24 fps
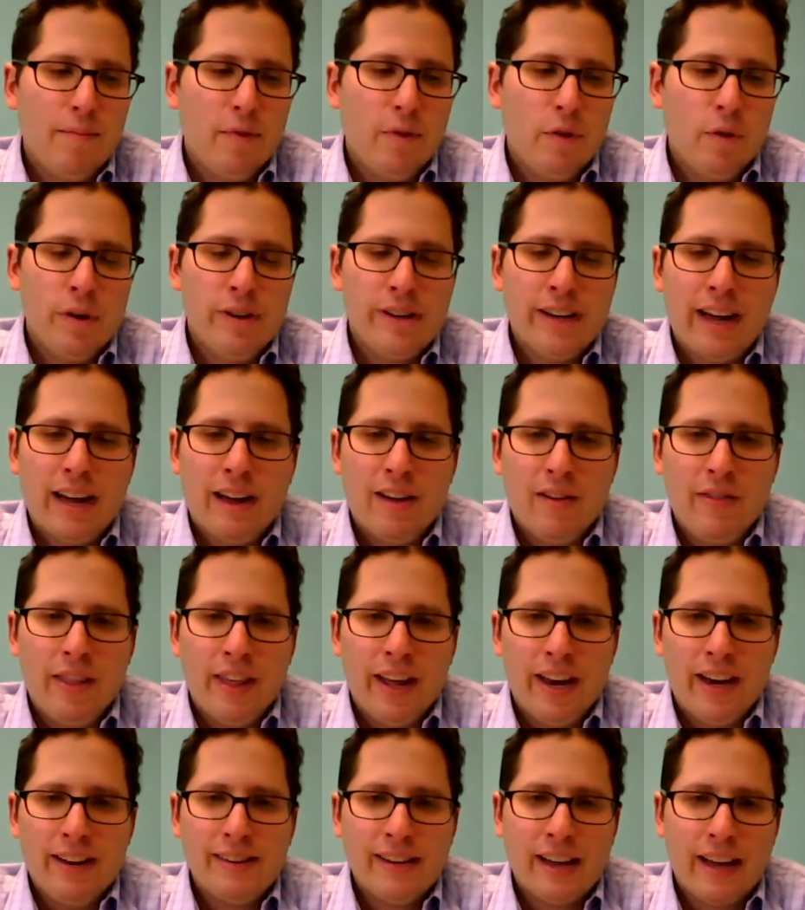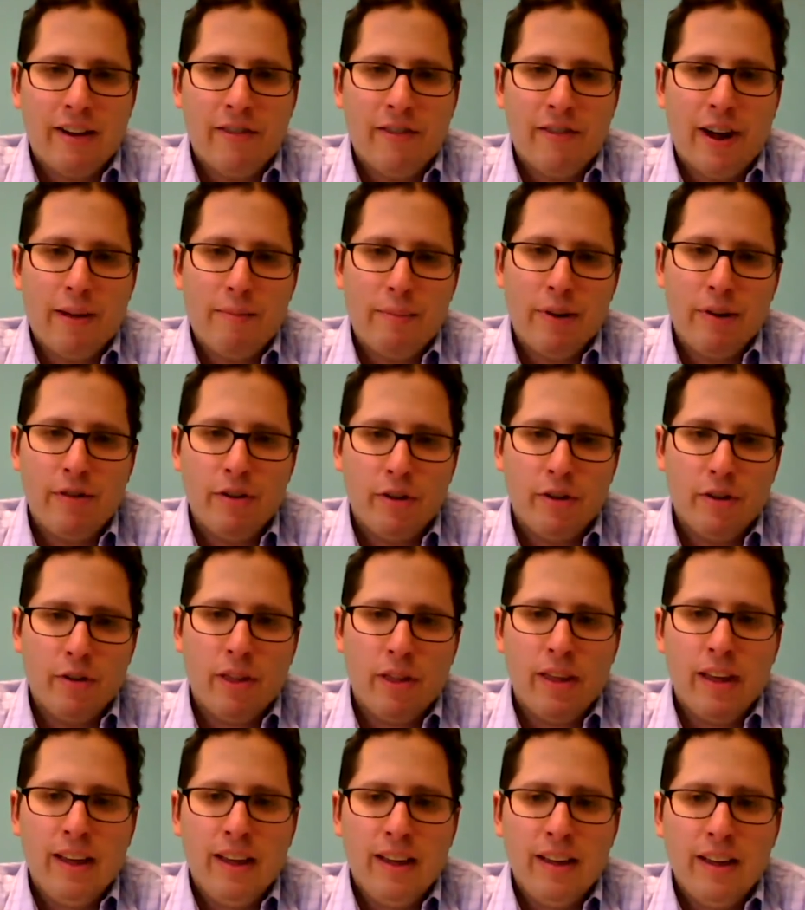or town that has had a rapid growth.
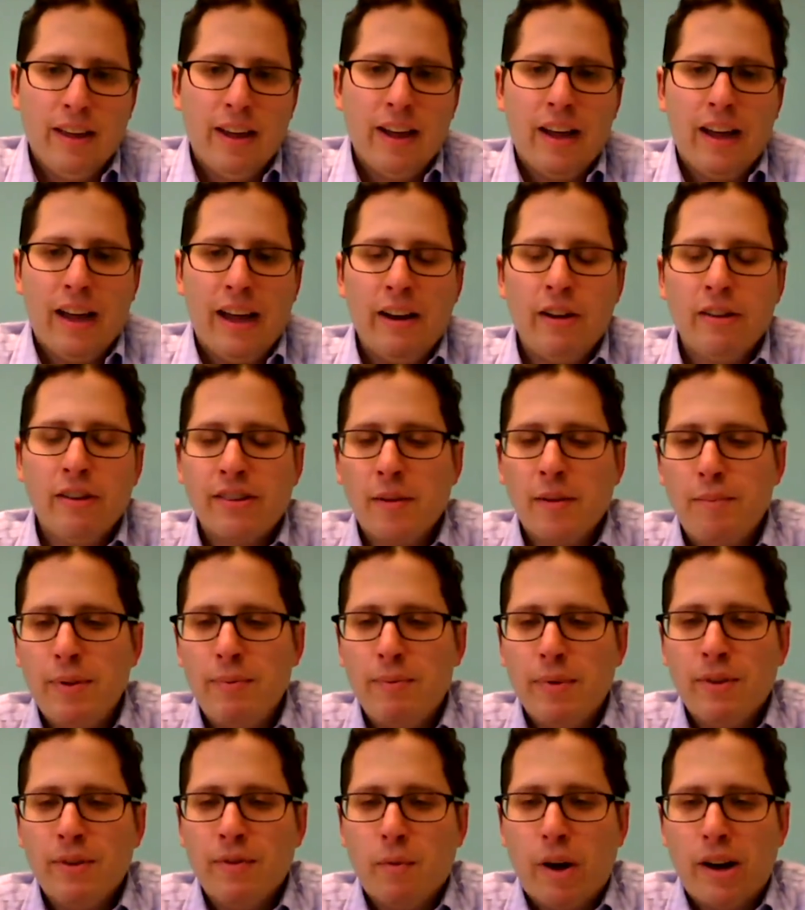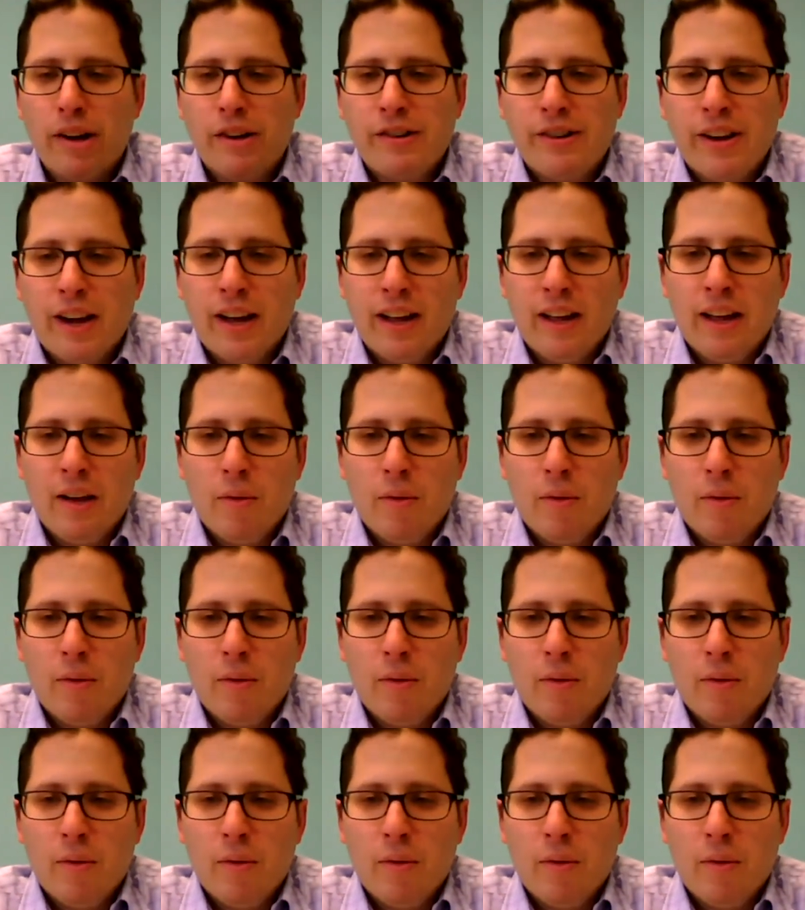I know some people have watched